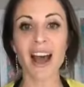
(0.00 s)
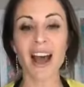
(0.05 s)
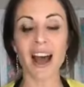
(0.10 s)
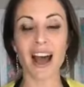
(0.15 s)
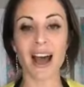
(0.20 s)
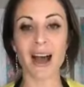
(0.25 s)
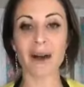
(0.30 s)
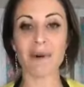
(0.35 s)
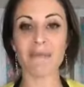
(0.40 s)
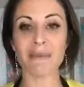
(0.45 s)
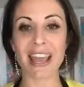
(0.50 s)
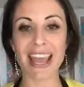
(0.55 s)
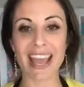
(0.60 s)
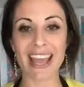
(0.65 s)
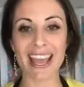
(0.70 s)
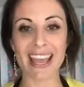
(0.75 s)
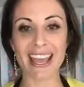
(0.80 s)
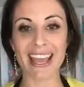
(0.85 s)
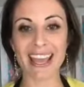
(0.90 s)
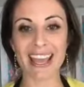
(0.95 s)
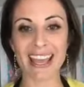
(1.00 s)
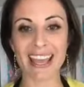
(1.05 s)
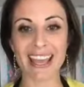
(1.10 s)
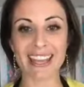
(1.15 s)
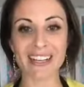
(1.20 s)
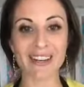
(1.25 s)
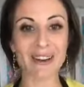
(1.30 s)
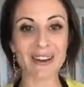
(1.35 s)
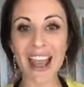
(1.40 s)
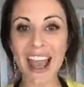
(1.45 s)

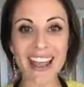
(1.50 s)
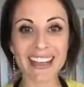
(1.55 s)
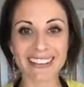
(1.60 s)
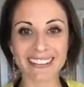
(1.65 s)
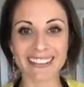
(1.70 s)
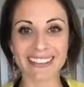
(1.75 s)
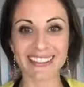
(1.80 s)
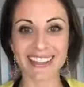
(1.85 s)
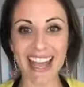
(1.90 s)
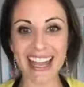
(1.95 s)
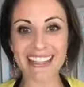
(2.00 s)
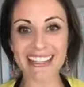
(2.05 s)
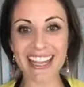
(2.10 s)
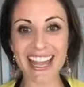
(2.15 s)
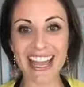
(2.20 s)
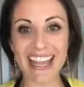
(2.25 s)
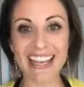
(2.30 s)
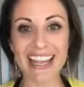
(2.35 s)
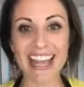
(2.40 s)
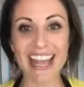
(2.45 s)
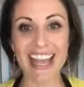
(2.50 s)
And okay, that's it.